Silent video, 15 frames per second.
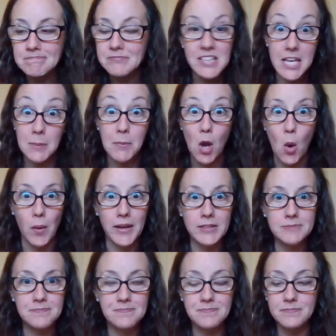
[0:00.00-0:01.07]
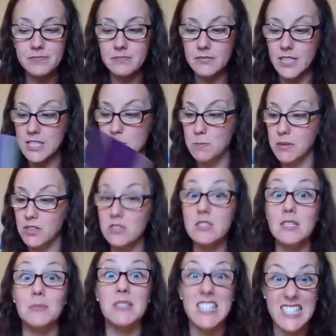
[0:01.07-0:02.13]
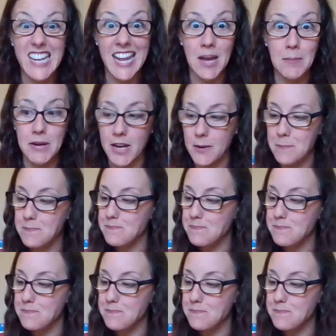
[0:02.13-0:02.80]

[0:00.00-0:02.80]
Keep going. Let's build some stamina.